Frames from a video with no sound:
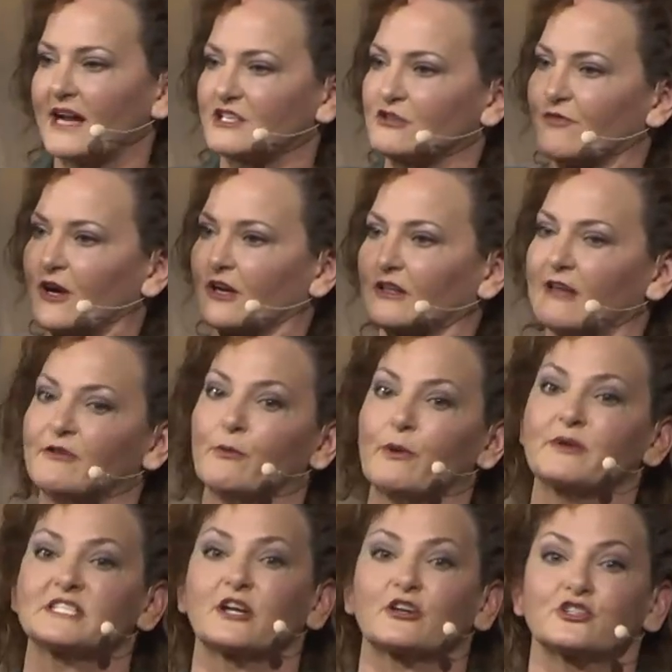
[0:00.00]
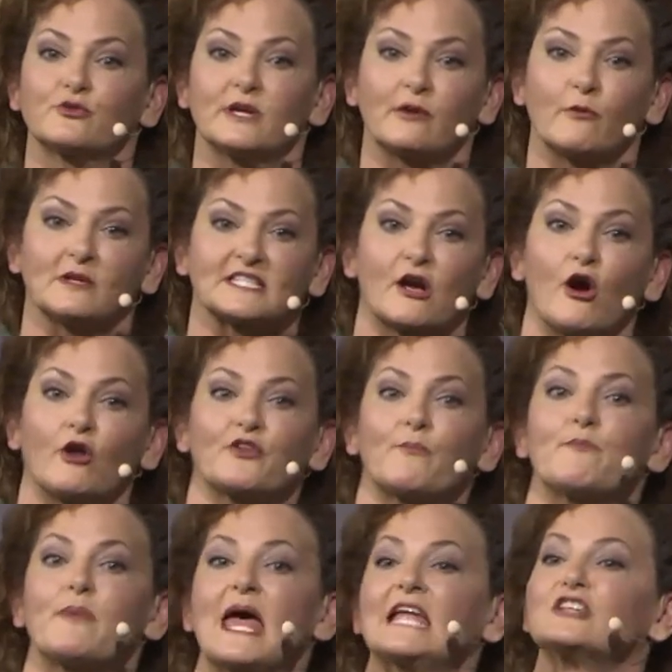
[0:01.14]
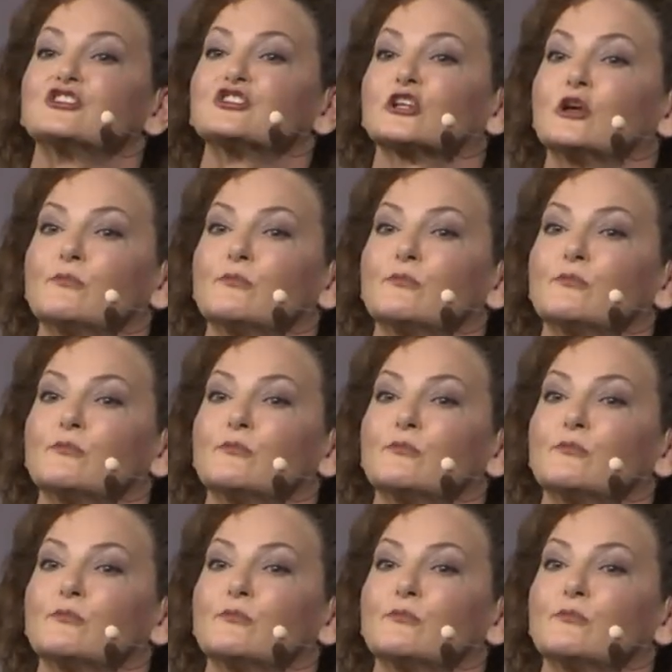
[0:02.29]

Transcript: too far to the left, and we would start doing what's called a pendulum